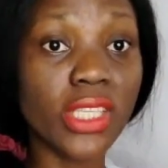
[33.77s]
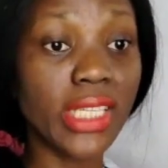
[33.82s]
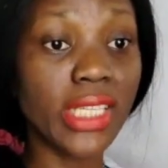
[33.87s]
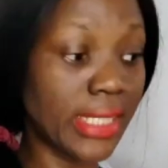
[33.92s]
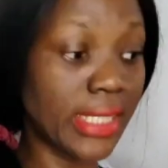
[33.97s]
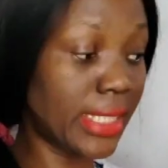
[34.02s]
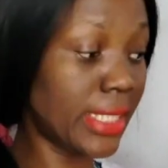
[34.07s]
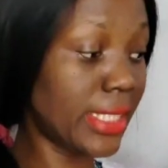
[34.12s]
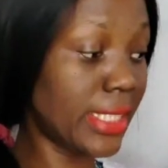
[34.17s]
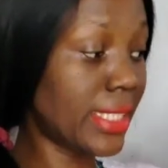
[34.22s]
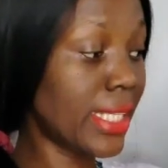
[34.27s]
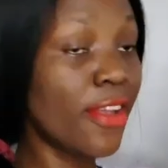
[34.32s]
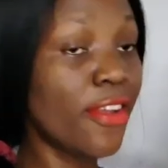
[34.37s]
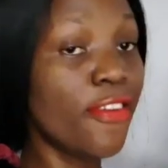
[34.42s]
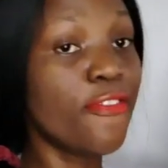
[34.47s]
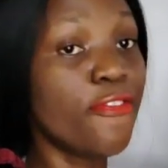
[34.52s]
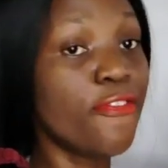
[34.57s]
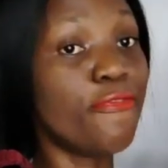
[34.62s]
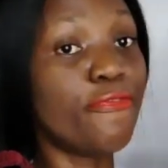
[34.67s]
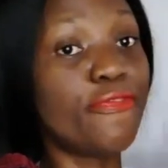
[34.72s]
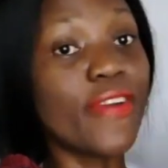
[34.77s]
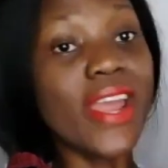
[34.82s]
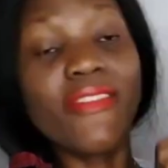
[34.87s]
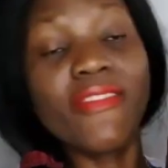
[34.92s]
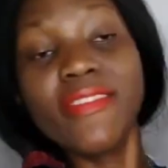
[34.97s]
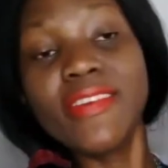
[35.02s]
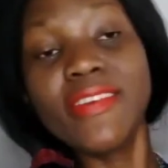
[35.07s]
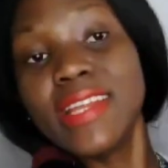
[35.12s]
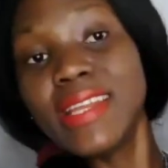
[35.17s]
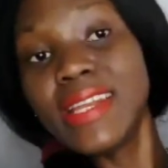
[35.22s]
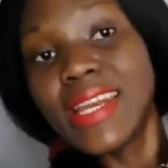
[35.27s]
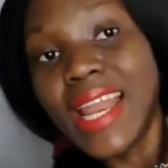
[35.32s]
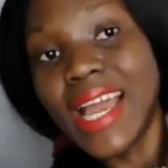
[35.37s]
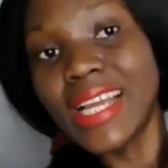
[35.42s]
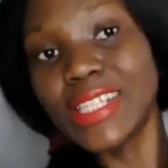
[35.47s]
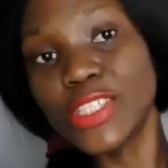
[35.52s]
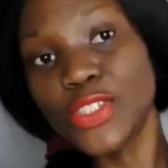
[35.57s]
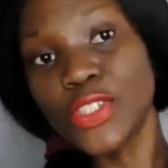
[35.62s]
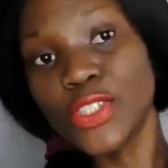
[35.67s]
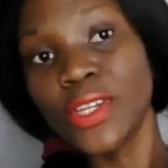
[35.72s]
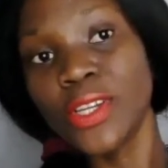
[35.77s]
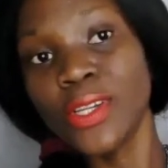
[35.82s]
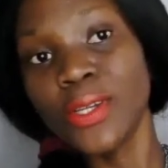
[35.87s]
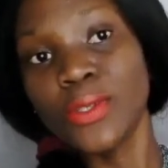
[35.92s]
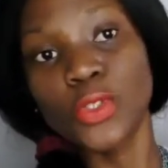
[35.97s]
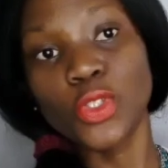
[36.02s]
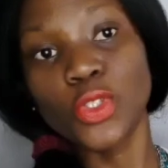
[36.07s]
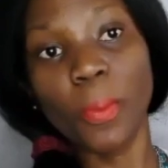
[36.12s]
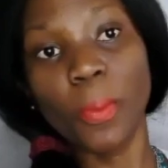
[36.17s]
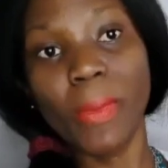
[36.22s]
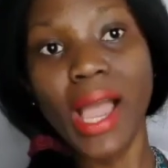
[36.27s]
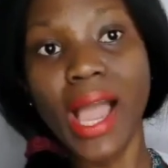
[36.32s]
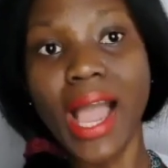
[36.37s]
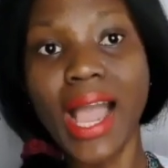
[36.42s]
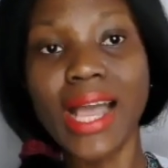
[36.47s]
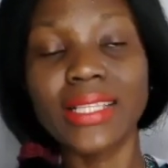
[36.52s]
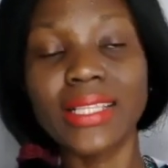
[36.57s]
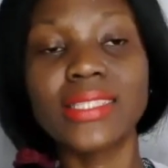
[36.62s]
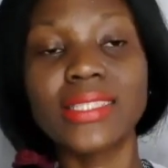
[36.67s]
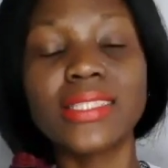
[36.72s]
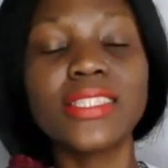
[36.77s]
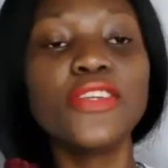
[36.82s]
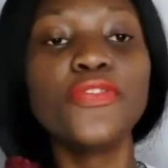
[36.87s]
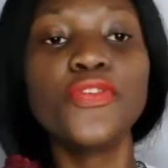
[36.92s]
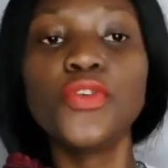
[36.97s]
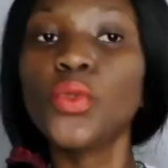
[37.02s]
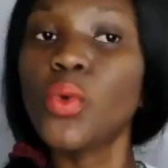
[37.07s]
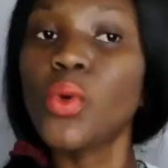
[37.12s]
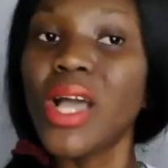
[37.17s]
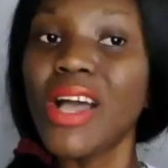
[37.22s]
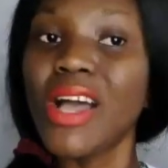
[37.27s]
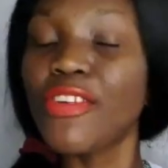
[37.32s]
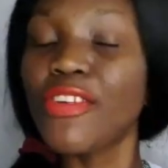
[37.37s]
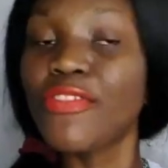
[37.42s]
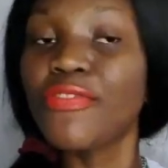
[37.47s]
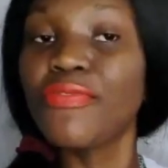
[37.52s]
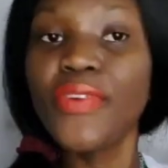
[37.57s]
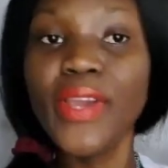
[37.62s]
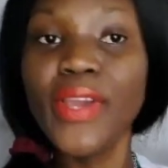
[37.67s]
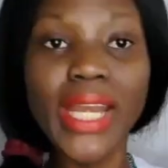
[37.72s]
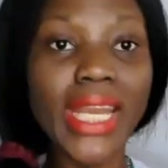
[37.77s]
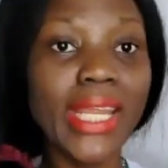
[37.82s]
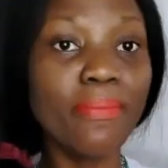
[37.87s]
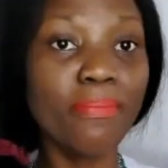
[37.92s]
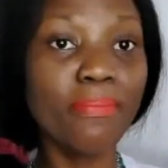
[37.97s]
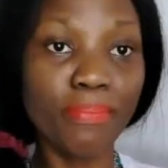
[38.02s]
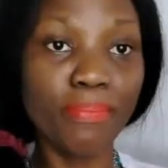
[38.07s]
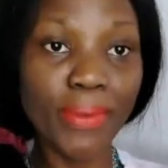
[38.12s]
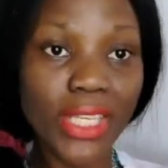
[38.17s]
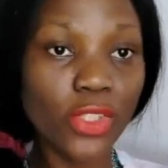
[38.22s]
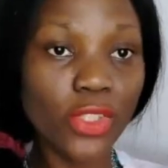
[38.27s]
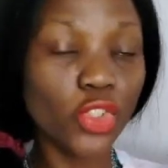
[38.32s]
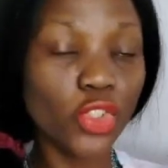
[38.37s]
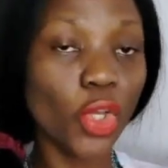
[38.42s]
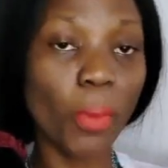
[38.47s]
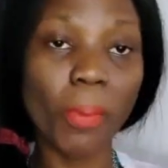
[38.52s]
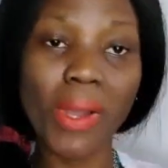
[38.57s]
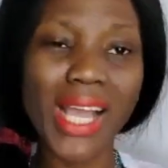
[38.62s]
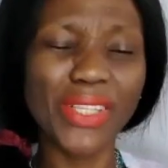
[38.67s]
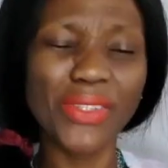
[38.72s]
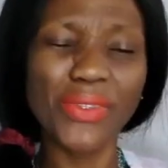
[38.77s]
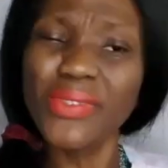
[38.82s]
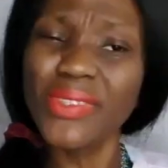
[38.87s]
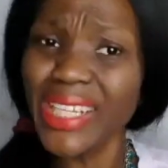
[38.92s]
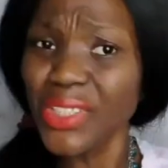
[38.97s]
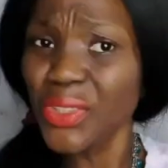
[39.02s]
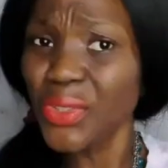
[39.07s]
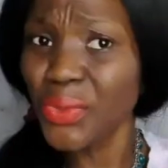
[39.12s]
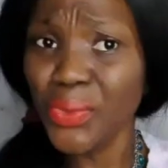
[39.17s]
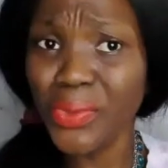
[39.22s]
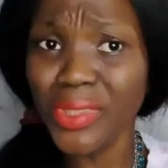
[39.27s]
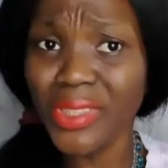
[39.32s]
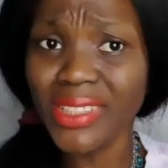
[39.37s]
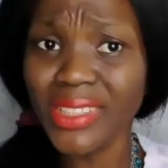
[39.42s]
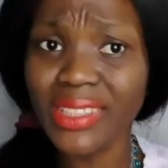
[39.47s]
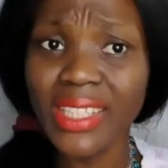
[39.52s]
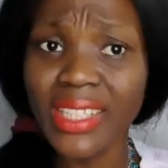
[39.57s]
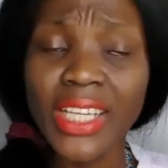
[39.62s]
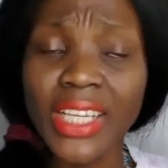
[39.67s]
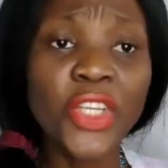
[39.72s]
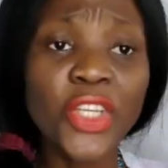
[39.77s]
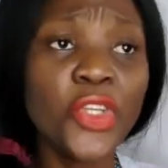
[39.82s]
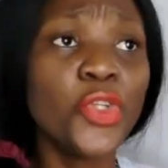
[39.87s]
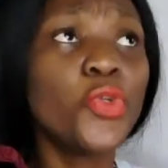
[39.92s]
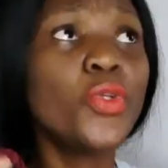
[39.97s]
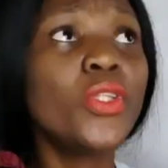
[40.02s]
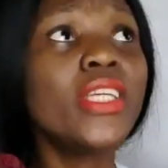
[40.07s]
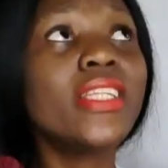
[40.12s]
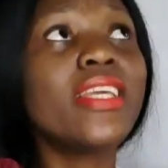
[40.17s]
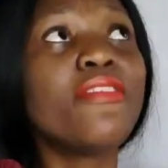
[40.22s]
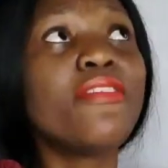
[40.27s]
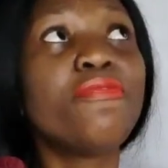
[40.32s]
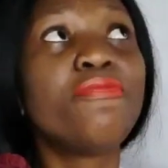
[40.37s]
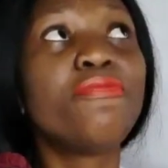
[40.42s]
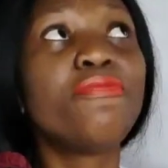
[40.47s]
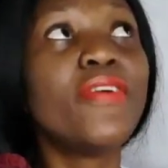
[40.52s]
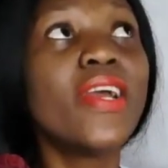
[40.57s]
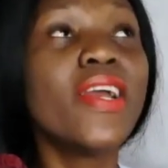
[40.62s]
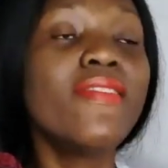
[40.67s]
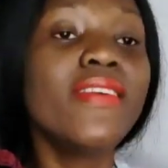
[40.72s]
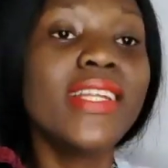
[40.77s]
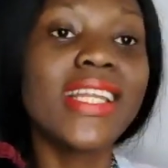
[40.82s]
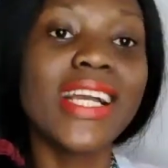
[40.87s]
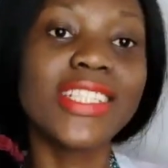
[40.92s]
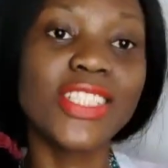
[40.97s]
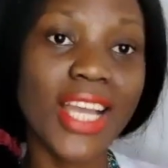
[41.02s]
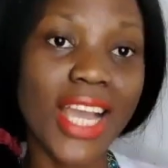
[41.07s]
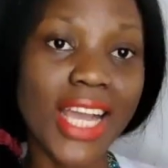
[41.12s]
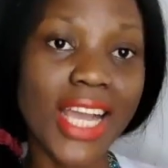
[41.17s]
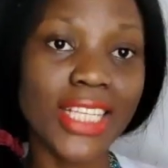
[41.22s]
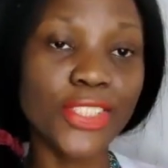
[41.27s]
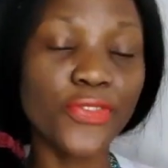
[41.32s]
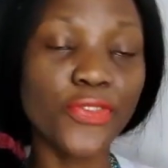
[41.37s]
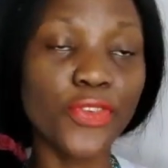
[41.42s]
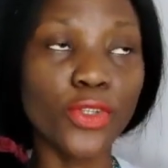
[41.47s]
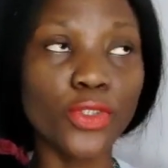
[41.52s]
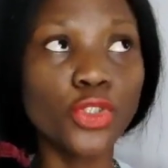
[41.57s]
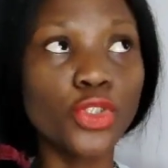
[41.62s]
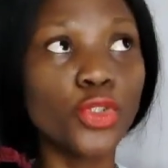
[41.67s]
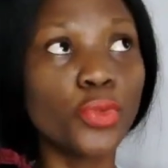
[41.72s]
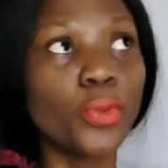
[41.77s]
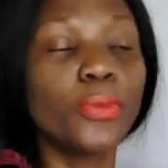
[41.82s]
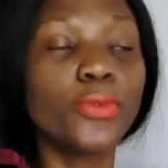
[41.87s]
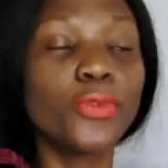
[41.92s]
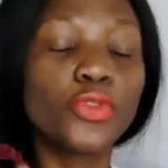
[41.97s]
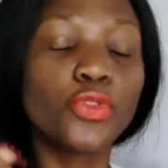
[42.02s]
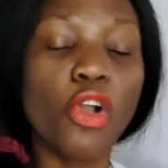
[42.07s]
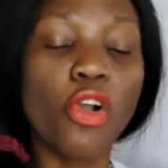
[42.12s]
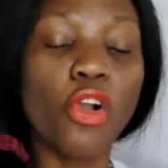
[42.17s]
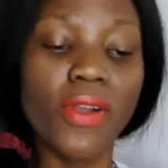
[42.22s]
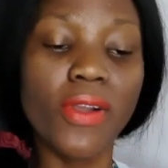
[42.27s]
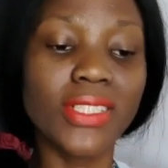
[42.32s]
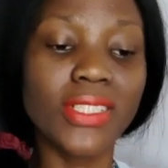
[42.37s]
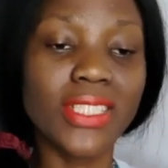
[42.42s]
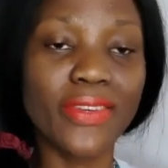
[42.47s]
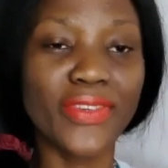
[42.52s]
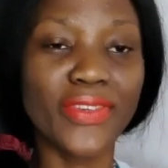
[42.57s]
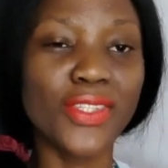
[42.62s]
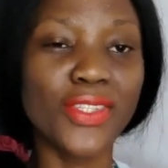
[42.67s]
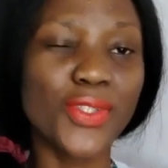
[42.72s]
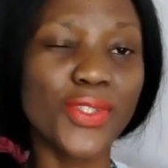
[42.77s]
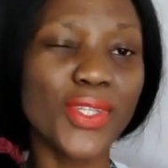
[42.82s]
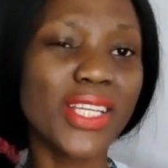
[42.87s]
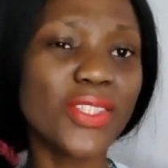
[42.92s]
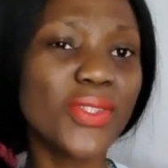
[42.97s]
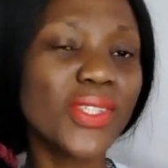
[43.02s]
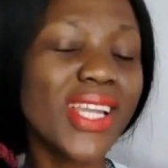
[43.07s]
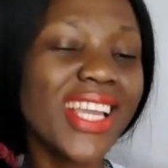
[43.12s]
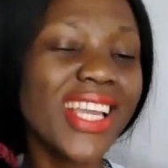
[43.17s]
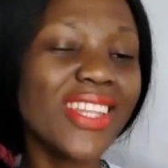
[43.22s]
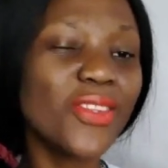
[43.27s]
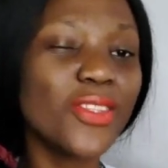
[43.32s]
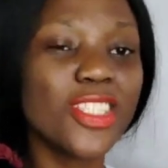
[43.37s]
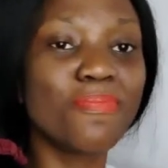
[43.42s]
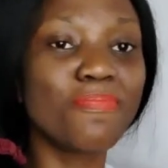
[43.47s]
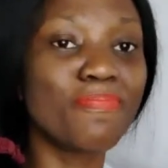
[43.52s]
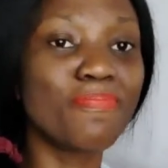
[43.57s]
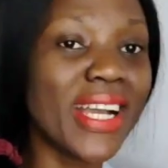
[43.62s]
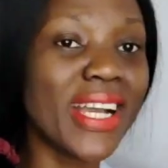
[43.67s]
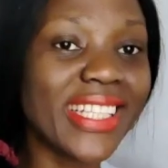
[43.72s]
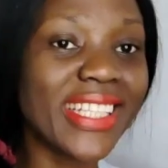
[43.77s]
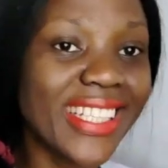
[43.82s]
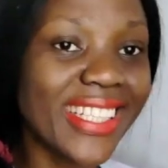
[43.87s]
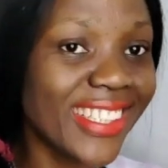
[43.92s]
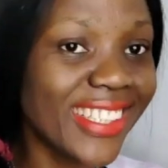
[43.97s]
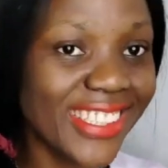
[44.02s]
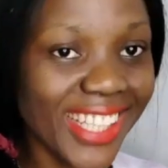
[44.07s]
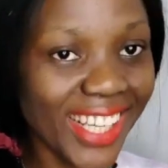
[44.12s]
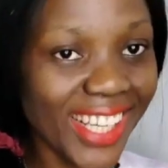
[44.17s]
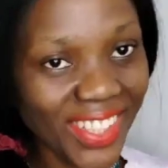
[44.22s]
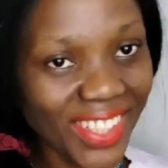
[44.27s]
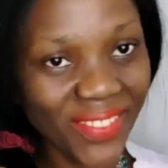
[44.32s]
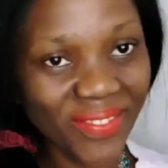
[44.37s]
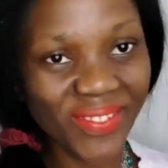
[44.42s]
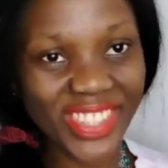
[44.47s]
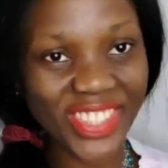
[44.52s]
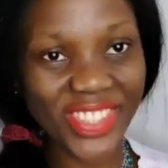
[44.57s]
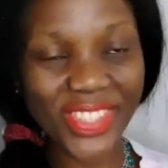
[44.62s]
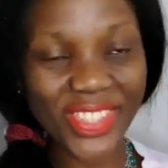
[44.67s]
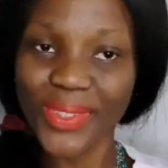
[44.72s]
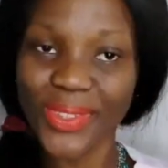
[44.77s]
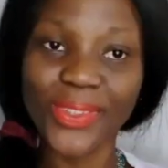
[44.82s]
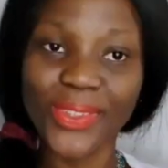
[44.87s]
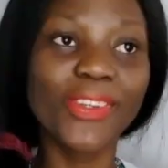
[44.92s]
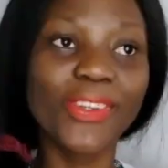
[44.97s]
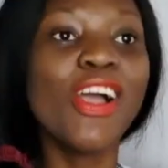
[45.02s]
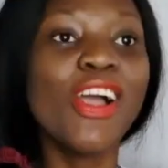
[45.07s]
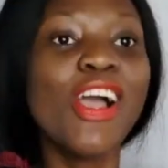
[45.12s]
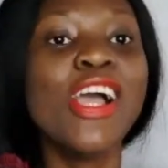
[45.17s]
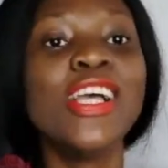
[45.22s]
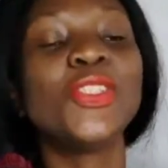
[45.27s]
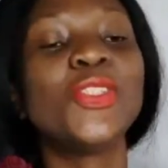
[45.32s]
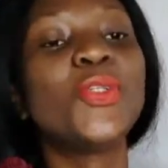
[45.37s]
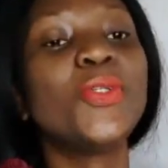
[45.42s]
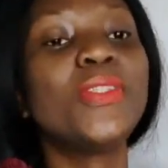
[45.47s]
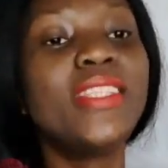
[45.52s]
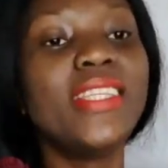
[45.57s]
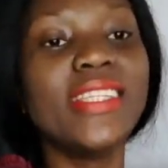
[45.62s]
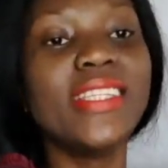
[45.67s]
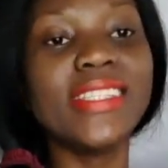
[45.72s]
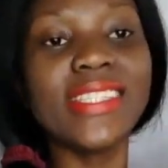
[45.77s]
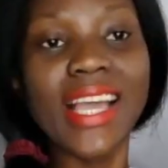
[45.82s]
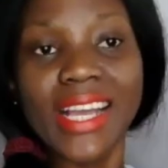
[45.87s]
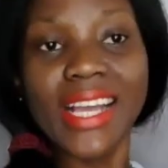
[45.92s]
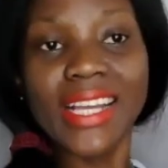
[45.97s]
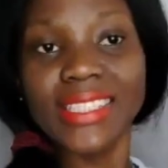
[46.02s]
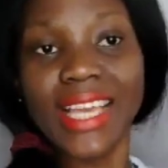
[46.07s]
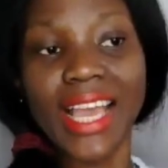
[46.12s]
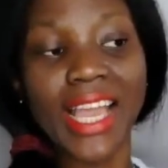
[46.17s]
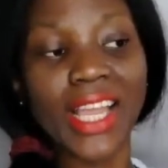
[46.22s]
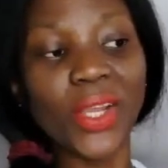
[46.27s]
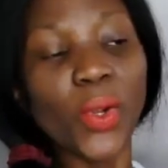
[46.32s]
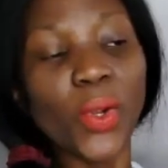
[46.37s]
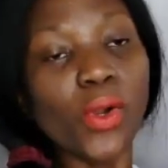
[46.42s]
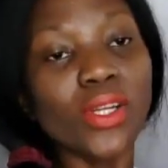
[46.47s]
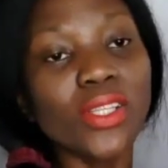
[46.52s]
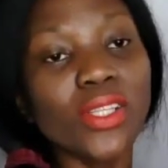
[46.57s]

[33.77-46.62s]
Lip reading: this very large summer hat. If you don't have a very big summer hat, what are you doing? You need a very large hat for you to be able to cover yourself for this and to get those banging Instagram pictures. So this hat I got